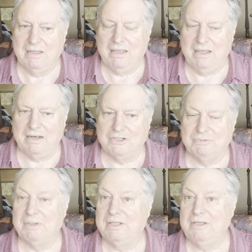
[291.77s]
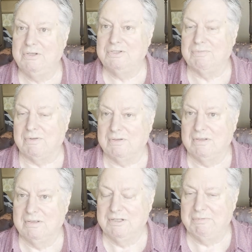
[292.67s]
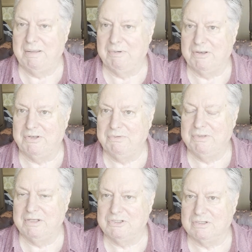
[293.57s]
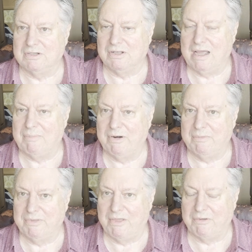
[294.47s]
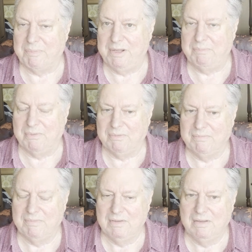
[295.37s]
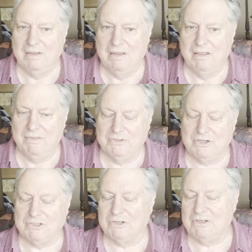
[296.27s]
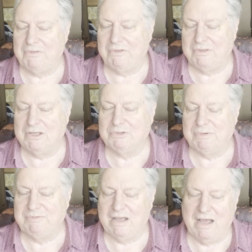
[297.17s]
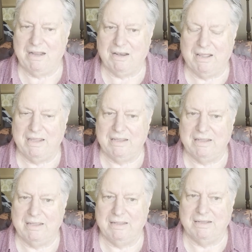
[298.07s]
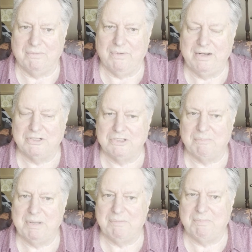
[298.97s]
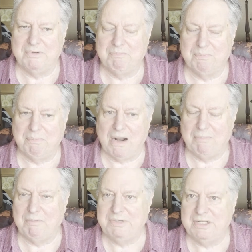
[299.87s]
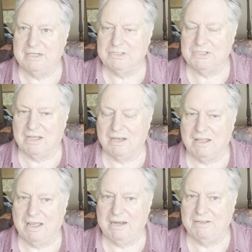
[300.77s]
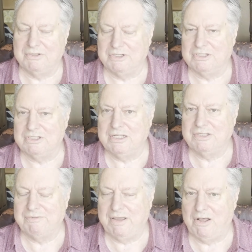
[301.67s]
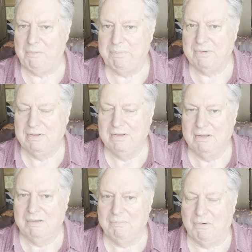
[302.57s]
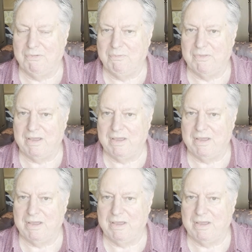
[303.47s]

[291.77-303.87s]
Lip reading: And it's really useful to be able to do this and collaborate with other people. There's also other things we've got, like a way to submit problem tickets online, and there's extensive help, both with a